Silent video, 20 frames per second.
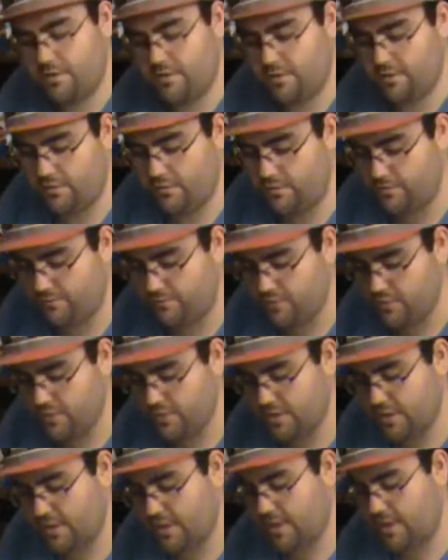so
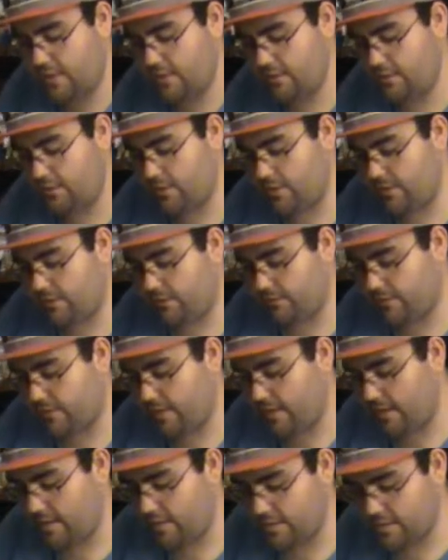unfortunately I can't do anything with
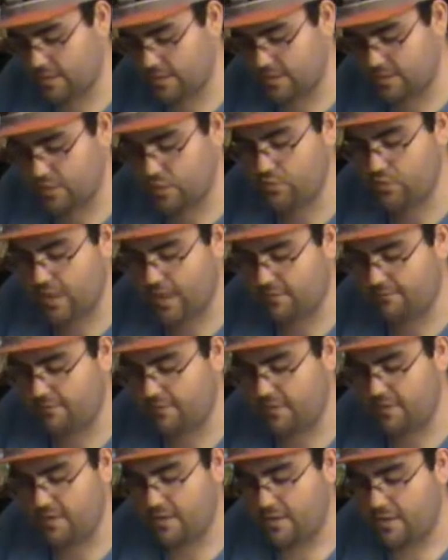that. It's just too
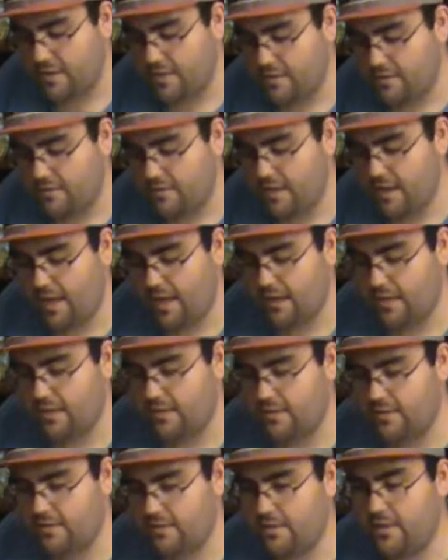heavy that
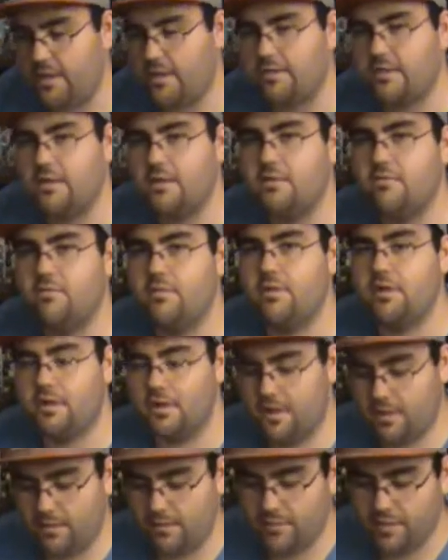it's like this one.
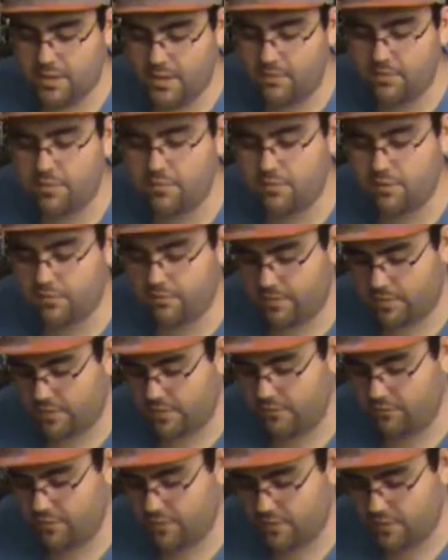I mean, that one's worth
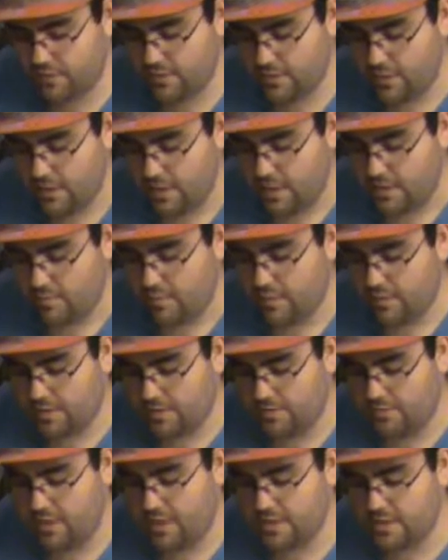resurfacing, but the
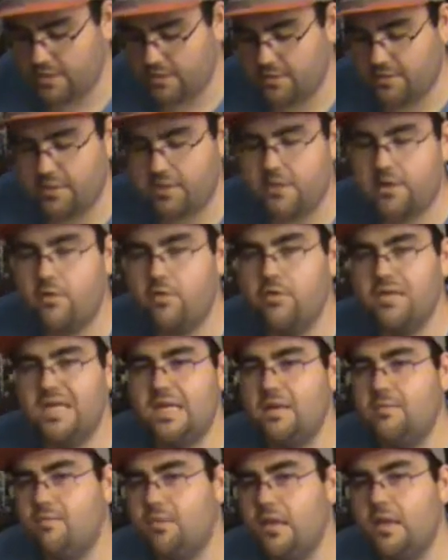scratches are so
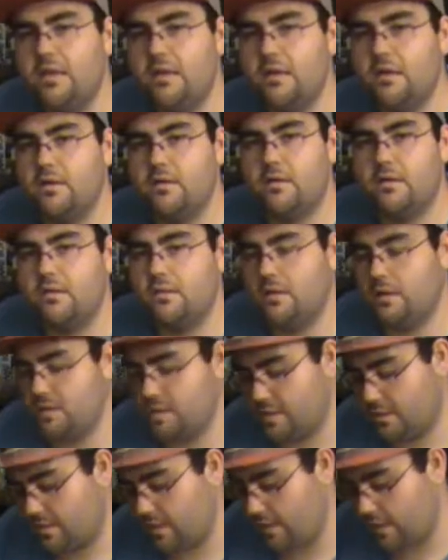deep that they're
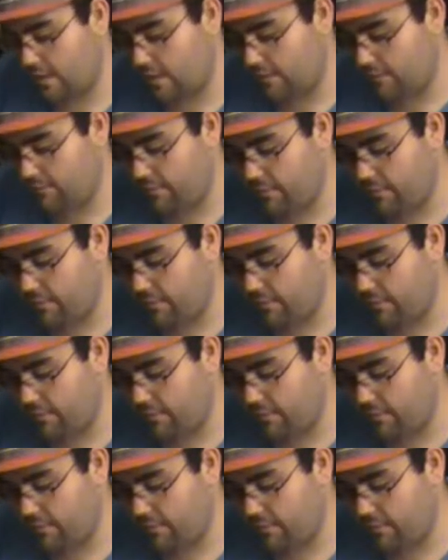just not going to get